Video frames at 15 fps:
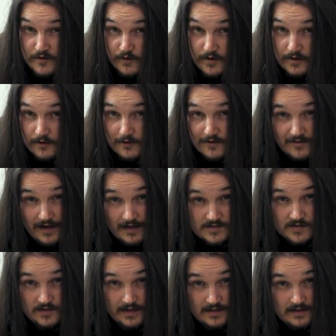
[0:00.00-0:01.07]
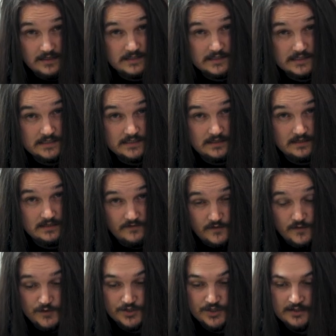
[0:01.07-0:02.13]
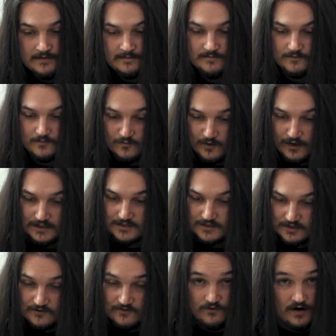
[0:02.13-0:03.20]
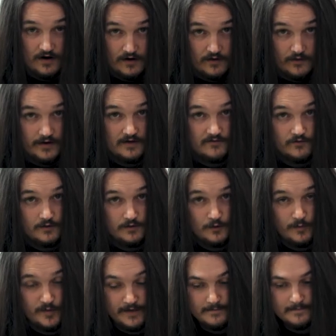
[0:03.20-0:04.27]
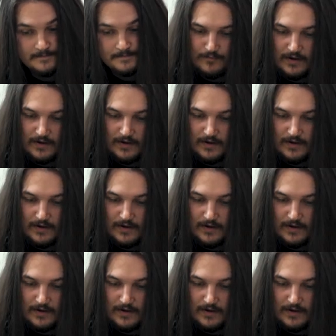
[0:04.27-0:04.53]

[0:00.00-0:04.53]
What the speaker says: doing a lot of decks like this in the future, where it's just fucking around for a little bit.